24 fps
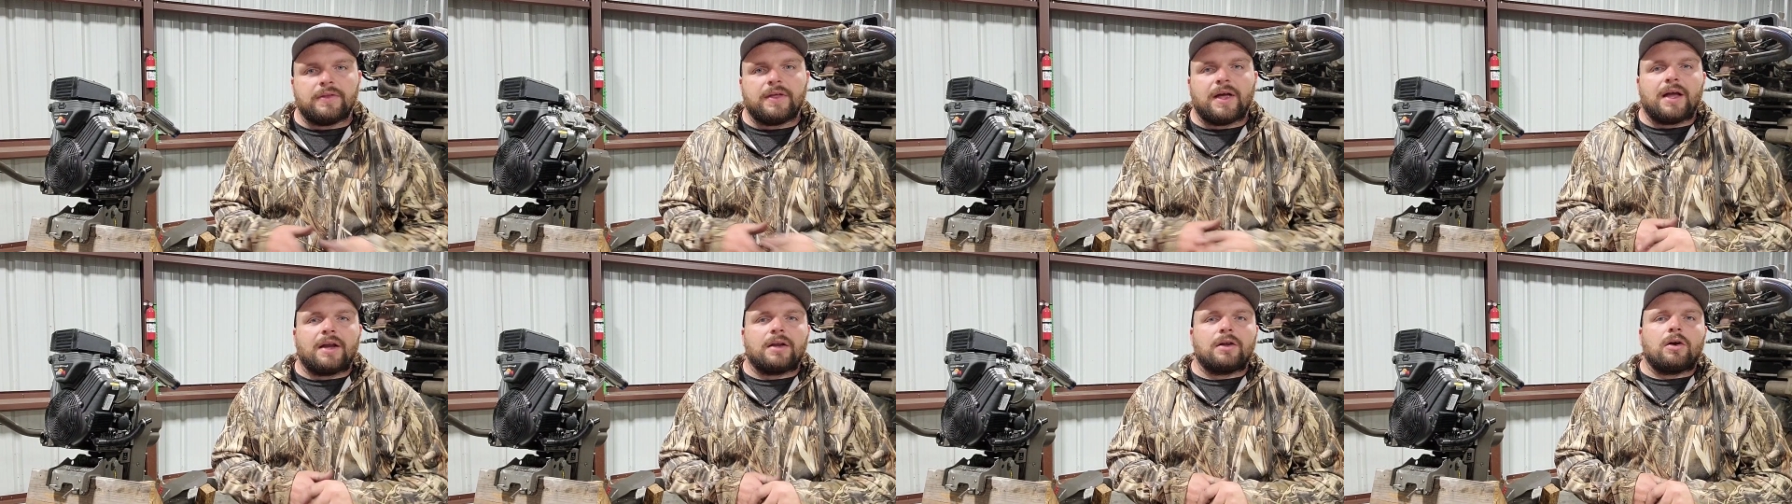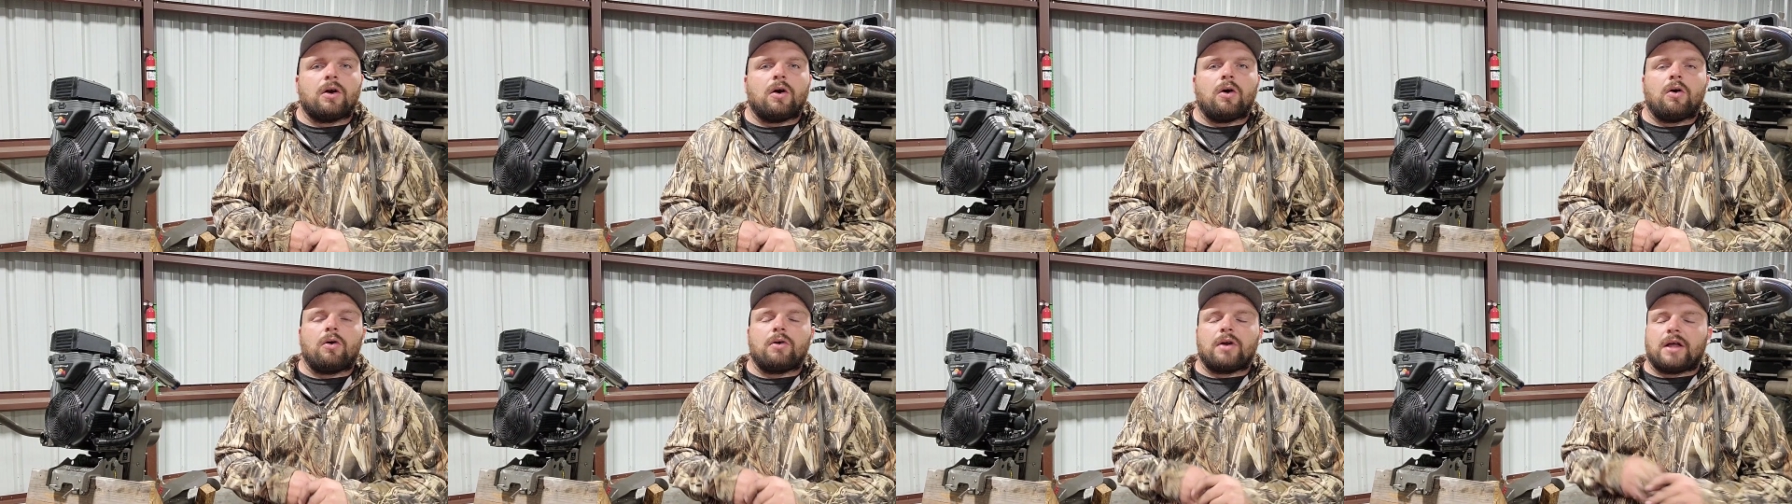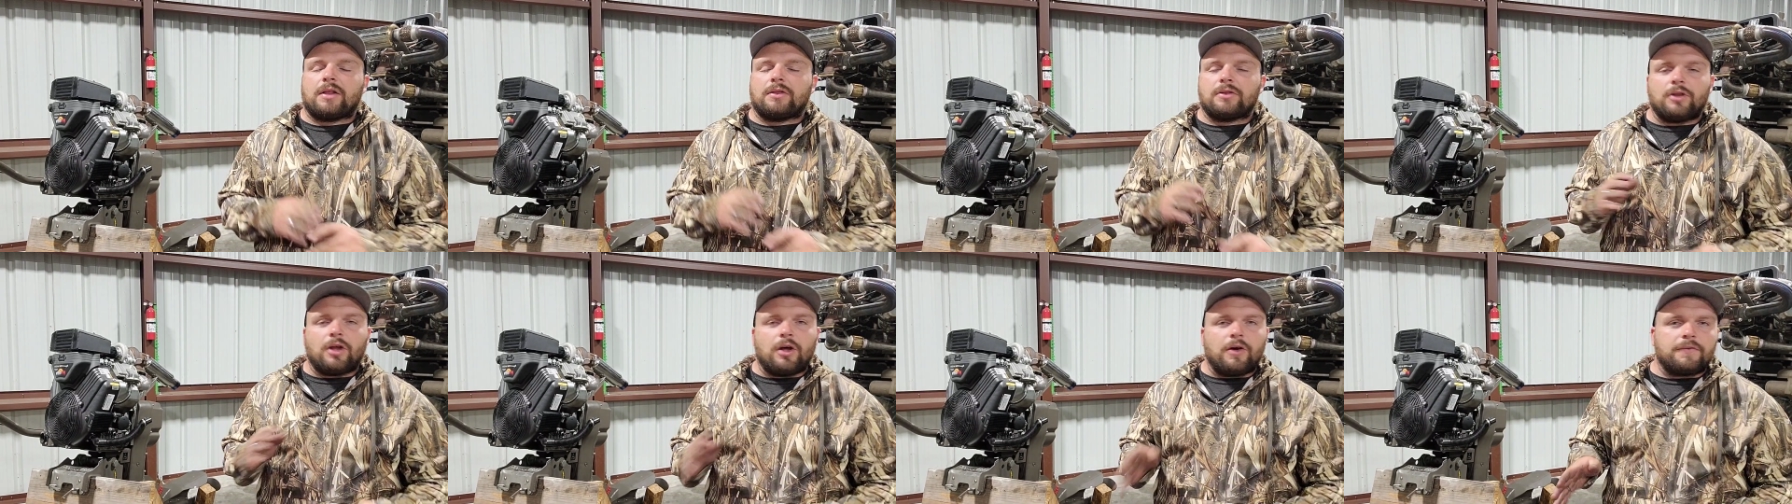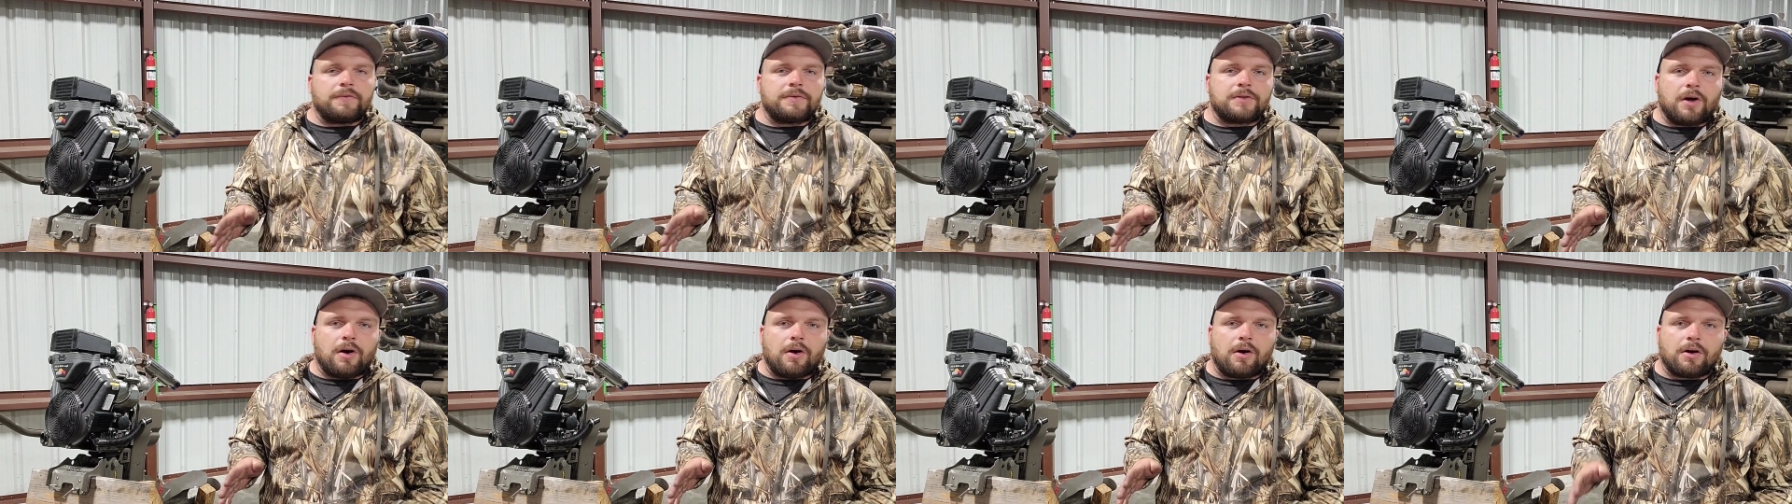that called. I
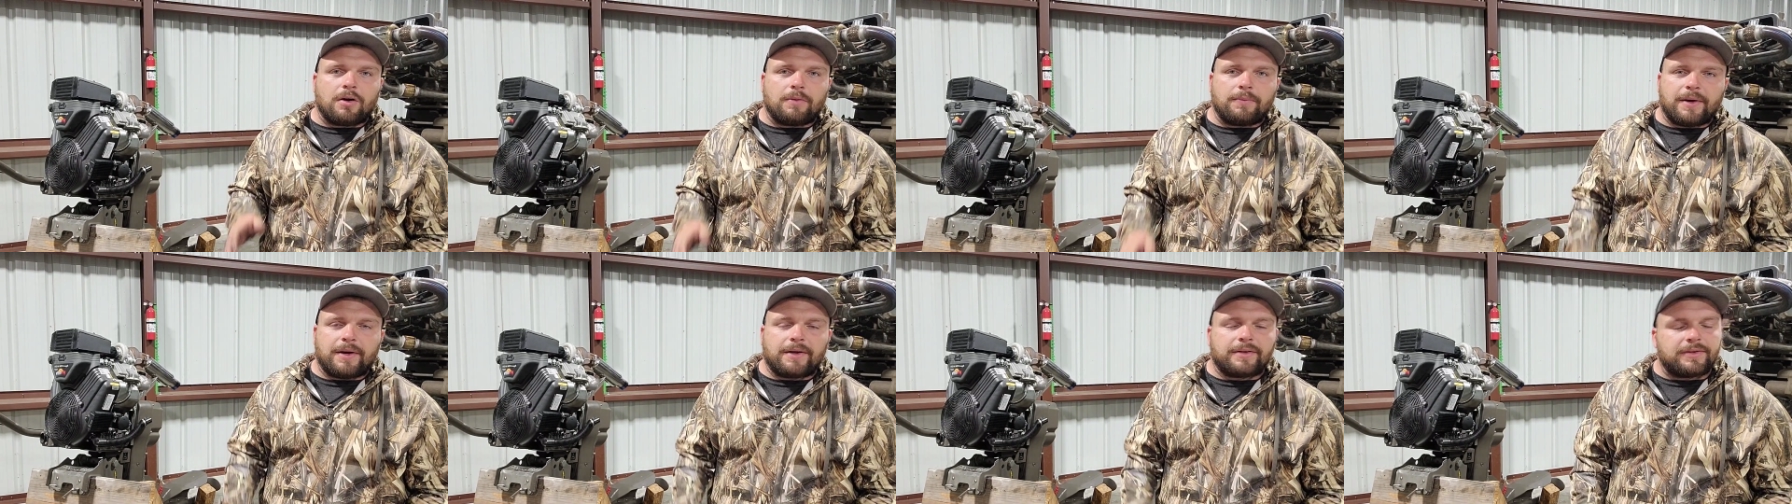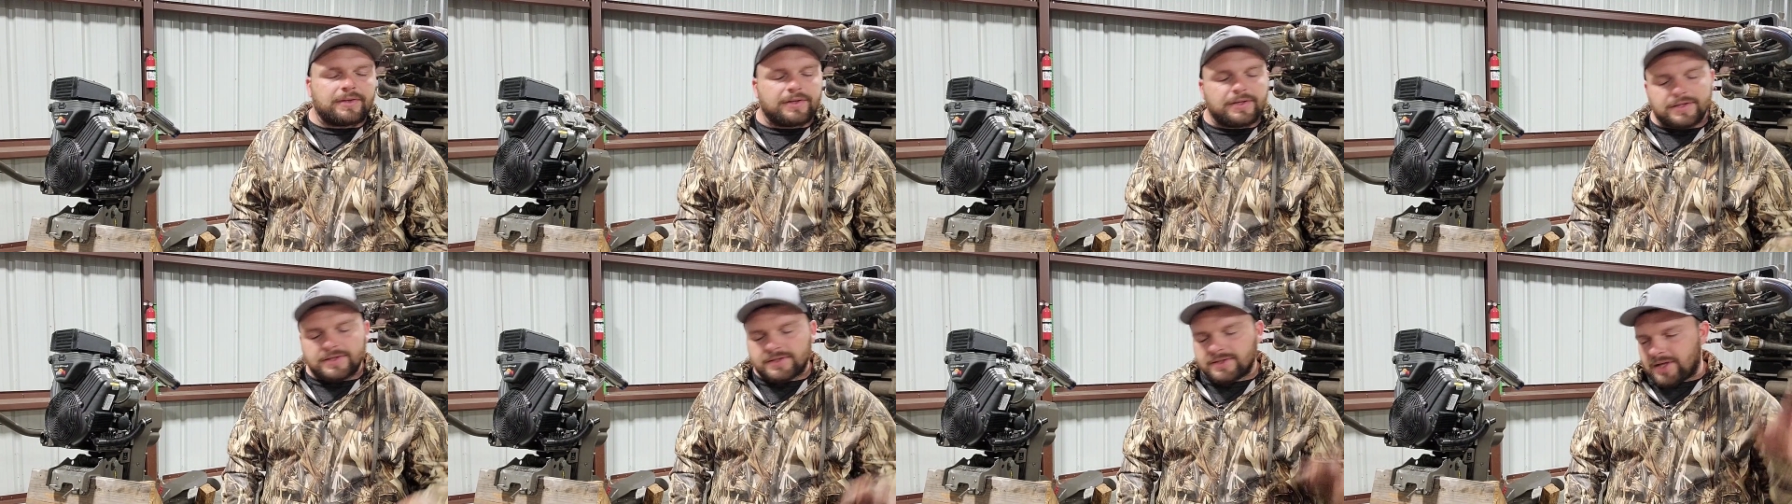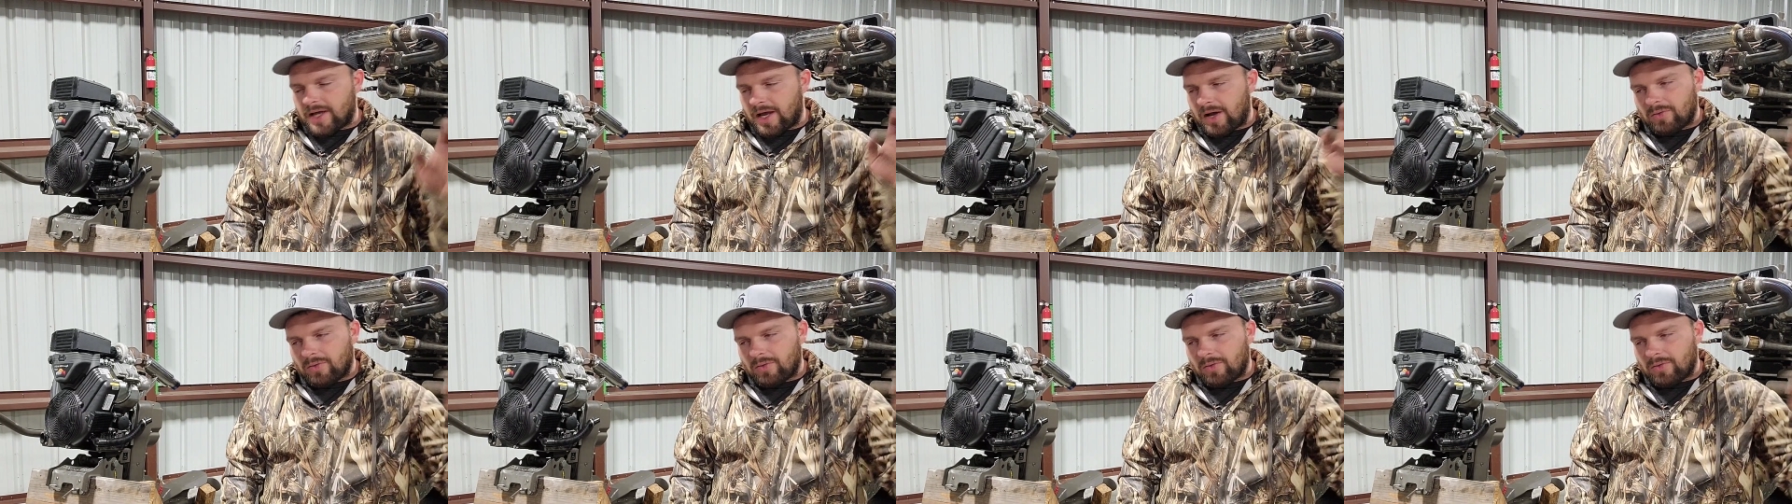love talking about this.